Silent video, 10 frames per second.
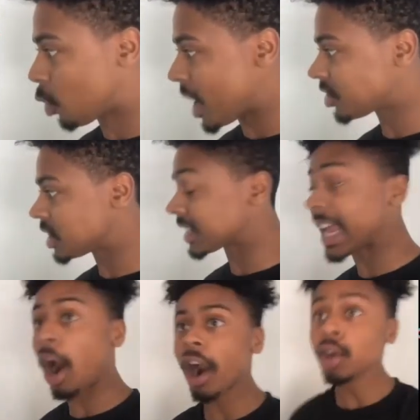questions.
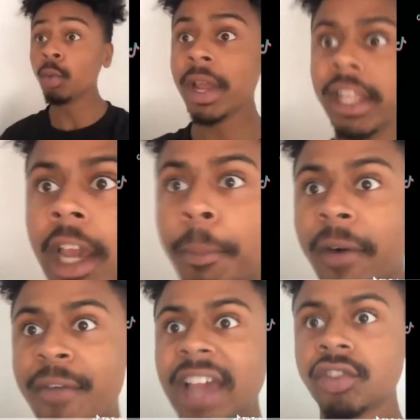Like, are you really a
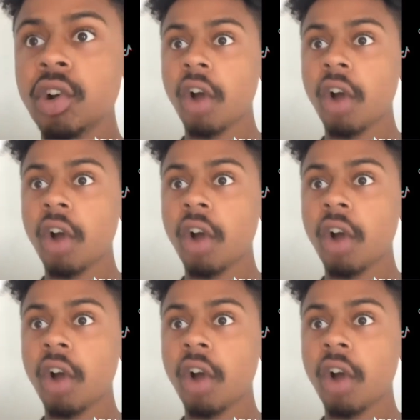professional